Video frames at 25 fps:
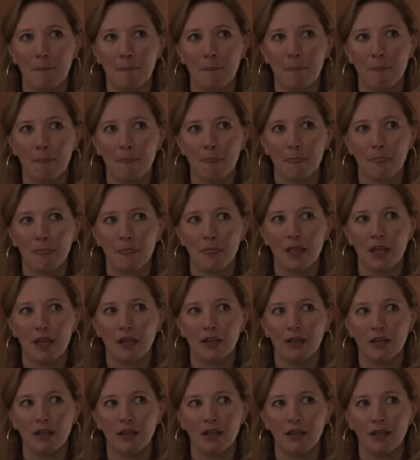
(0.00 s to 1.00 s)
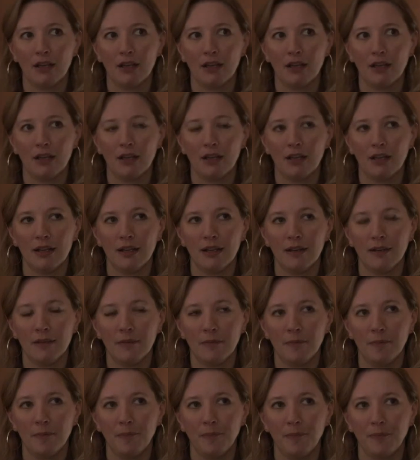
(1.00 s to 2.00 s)

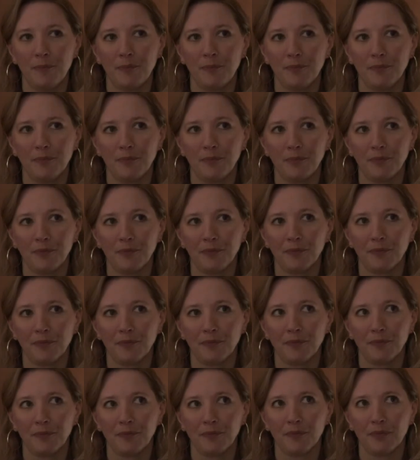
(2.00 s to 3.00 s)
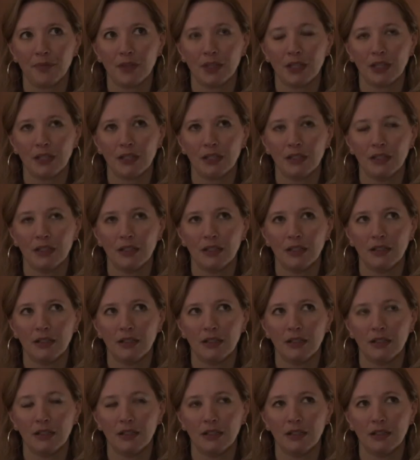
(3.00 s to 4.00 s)

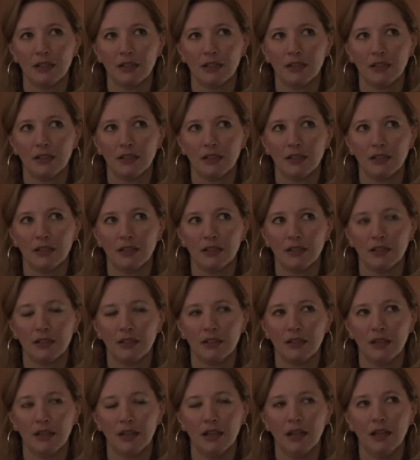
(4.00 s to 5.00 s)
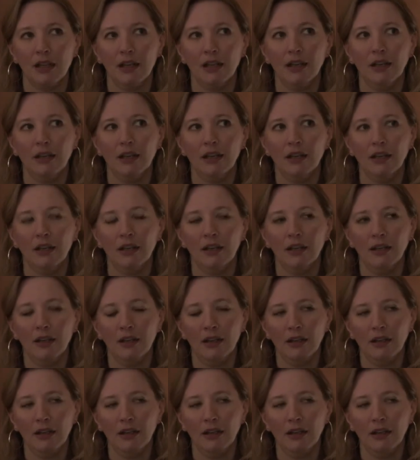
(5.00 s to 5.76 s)
(silence)